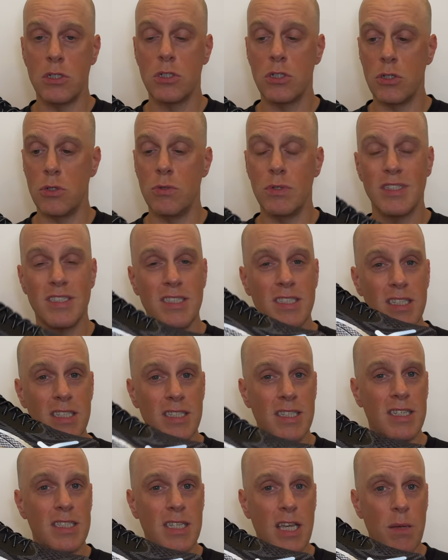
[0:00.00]
shoe is
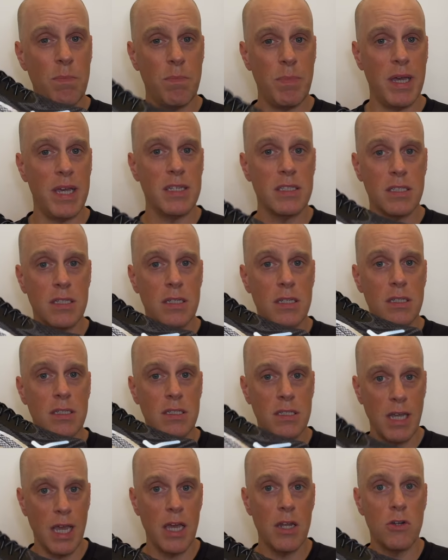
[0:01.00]
this is a basic
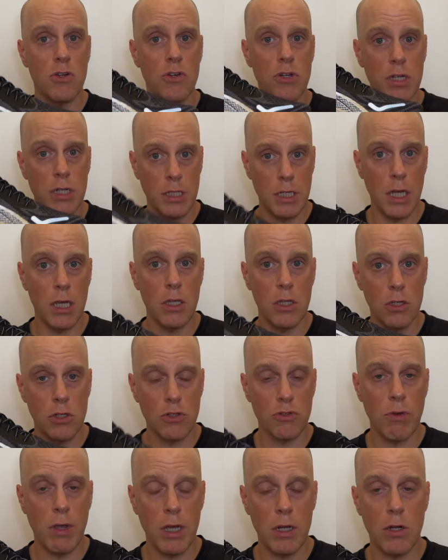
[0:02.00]
standard daily
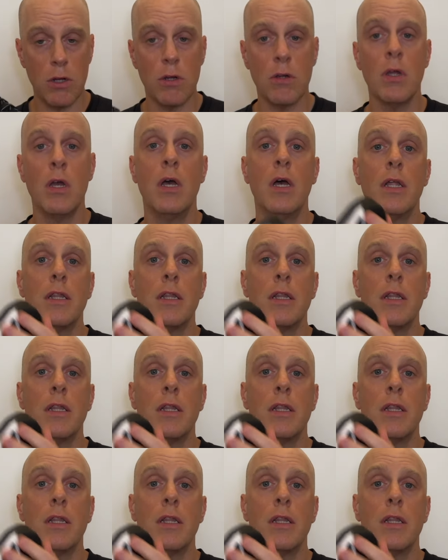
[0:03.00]
trainer